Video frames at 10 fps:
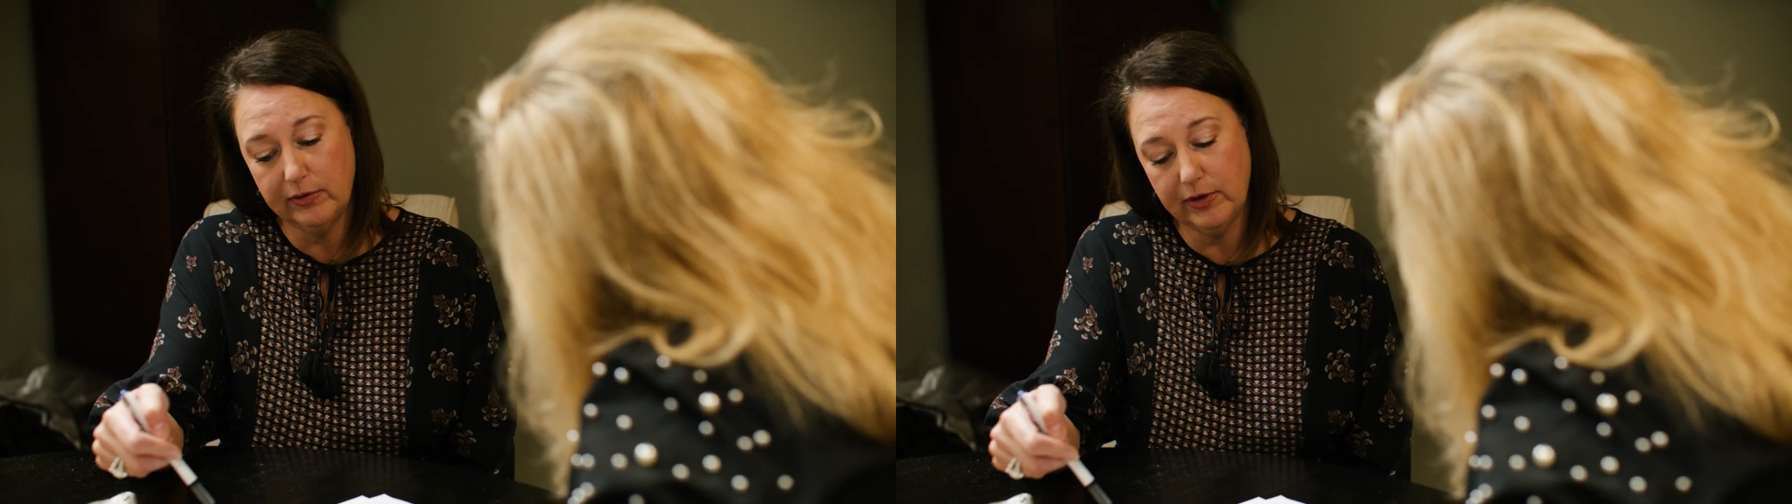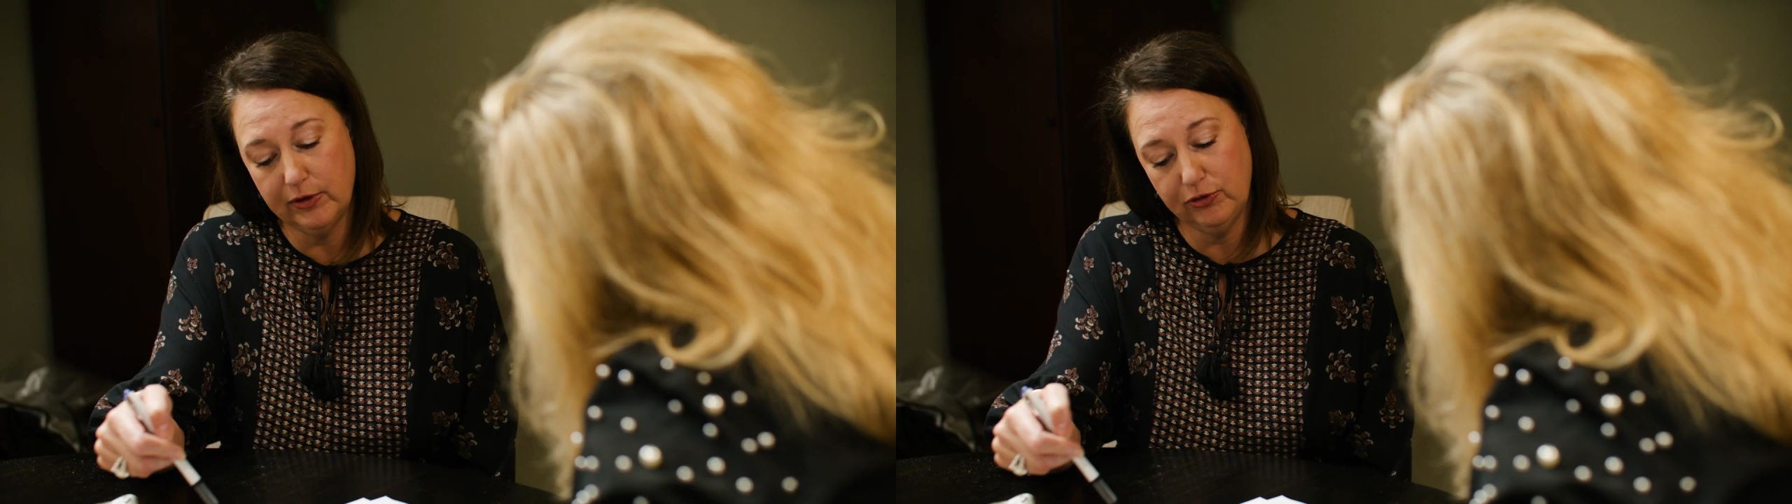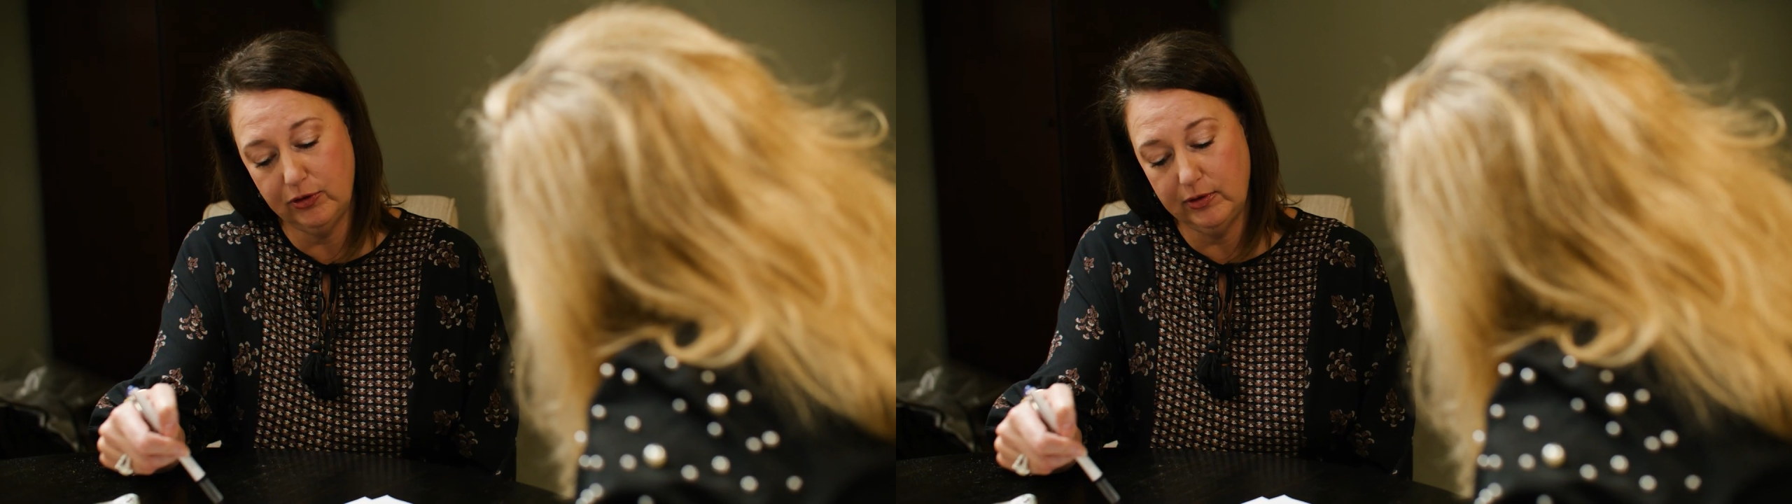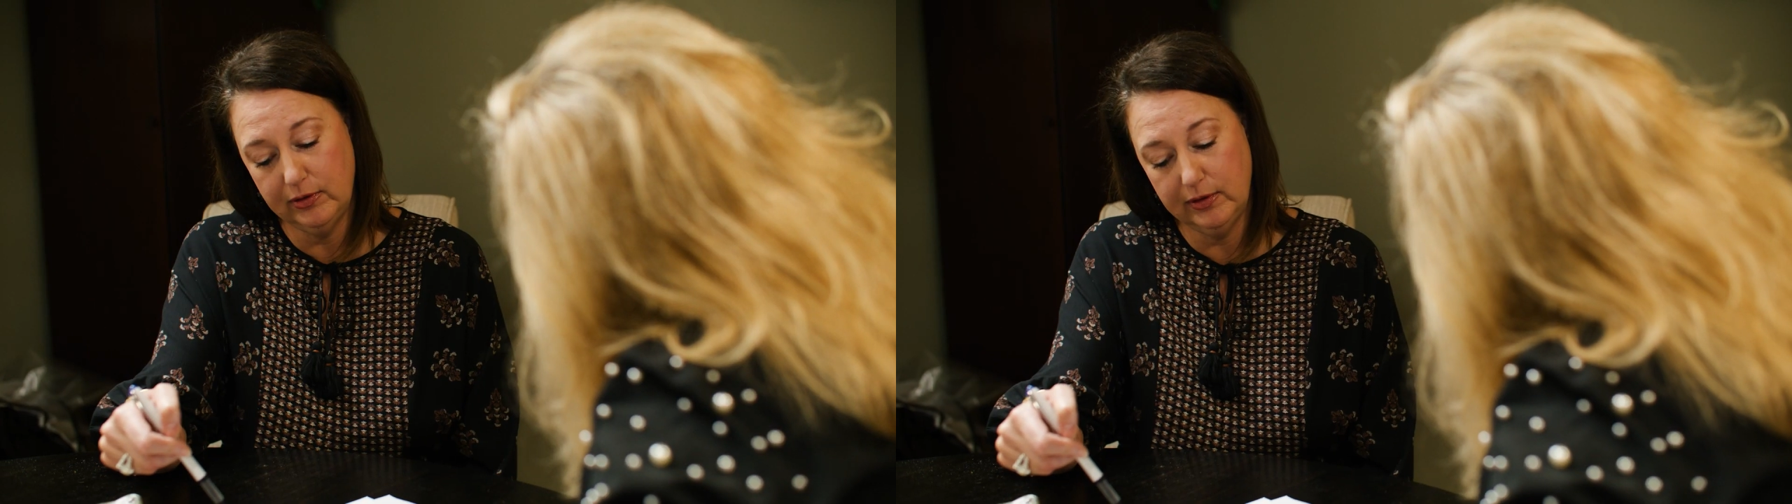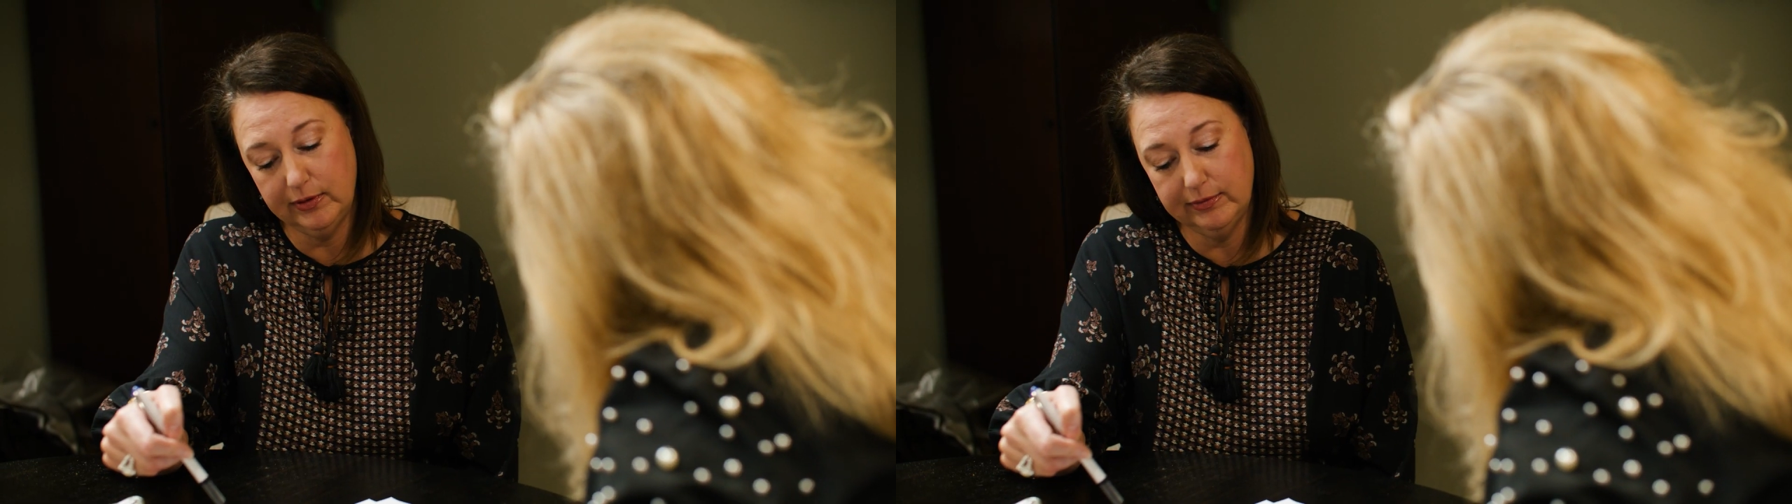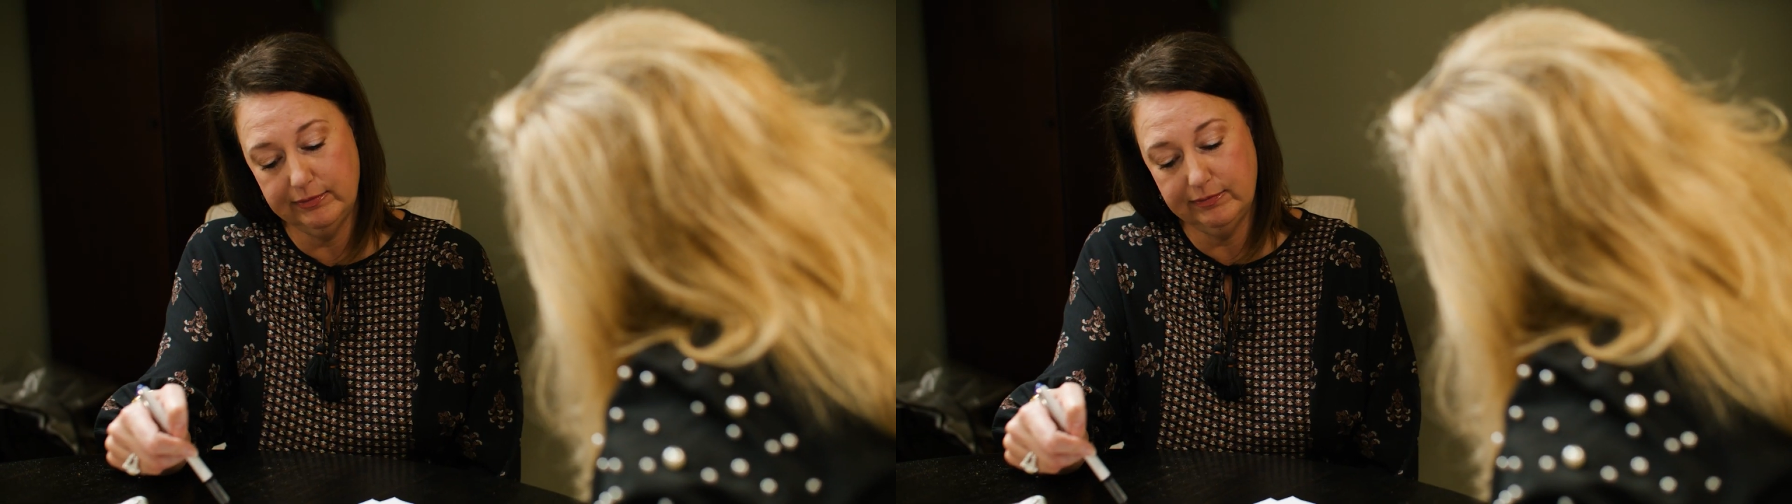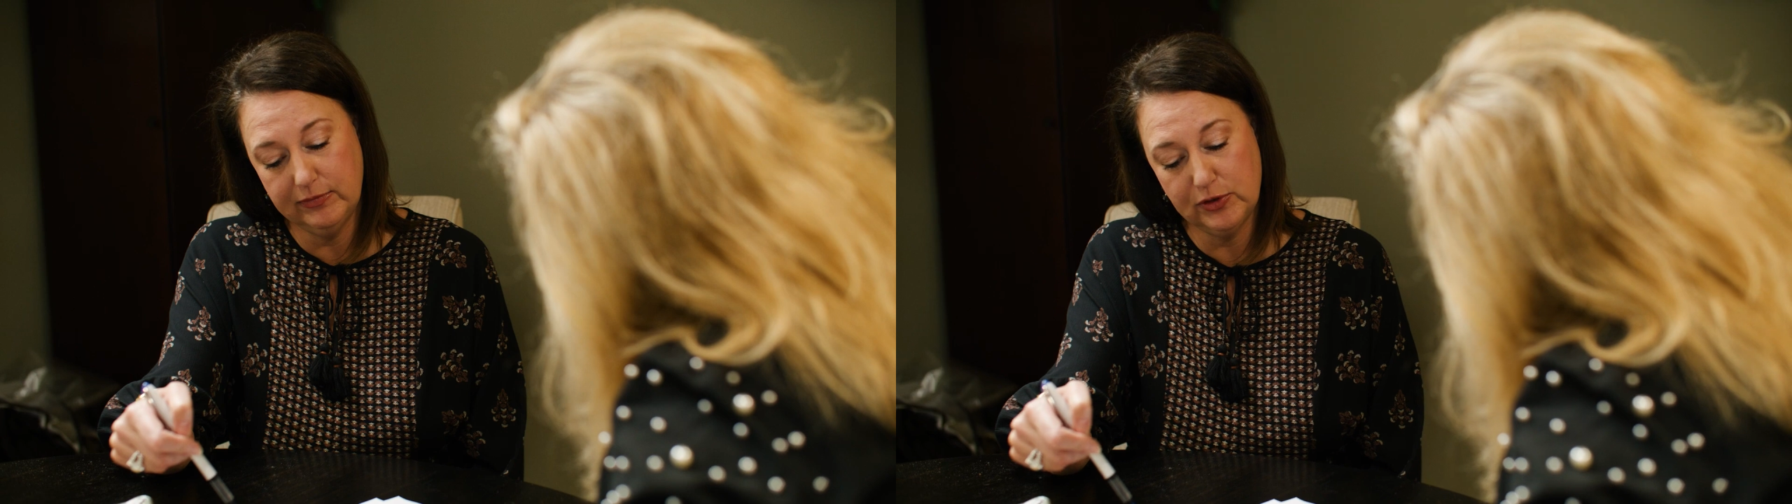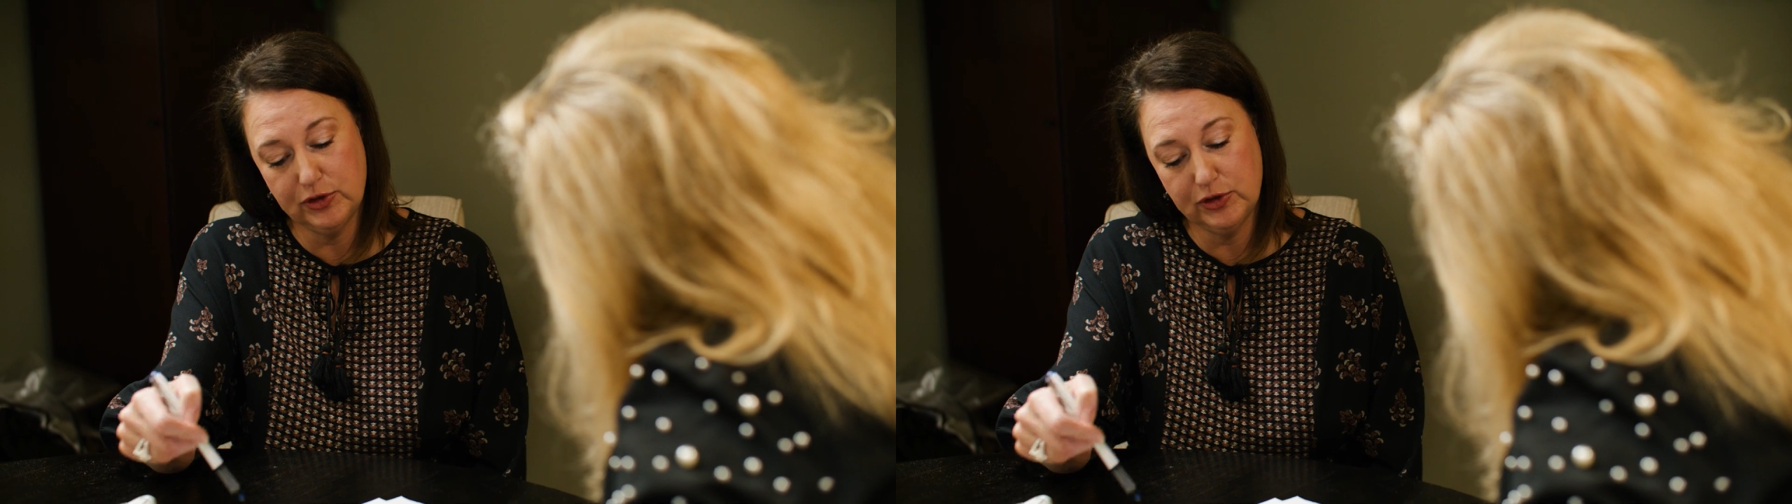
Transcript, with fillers: and we use him here